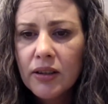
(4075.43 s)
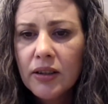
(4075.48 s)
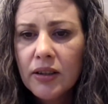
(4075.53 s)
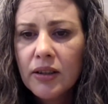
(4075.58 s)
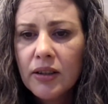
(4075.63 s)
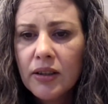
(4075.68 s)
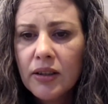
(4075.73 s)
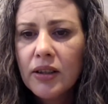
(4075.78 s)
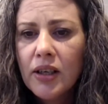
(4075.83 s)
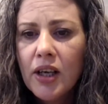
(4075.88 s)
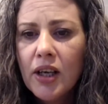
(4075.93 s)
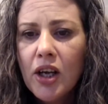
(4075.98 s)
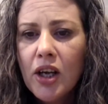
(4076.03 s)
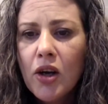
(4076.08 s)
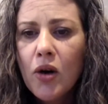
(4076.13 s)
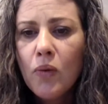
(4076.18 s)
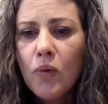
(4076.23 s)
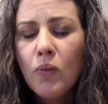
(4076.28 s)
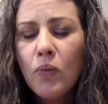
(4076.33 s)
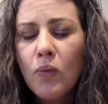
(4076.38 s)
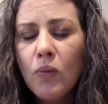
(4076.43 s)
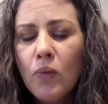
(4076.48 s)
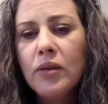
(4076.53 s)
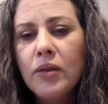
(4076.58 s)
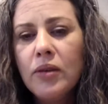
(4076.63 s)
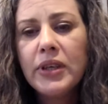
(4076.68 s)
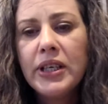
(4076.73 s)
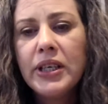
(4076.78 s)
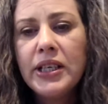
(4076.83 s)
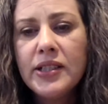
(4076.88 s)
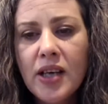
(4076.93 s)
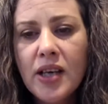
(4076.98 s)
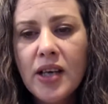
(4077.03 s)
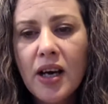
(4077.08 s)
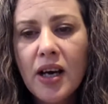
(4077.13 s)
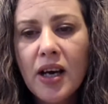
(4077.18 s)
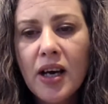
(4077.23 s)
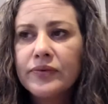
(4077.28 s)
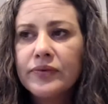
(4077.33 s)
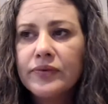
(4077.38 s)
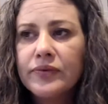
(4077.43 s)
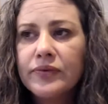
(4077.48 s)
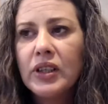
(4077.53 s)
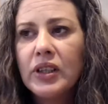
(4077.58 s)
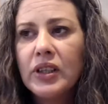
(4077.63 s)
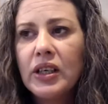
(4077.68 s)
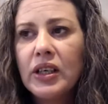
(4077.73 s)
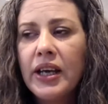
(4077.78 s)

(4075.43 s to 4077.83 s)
Well, he's got, I can't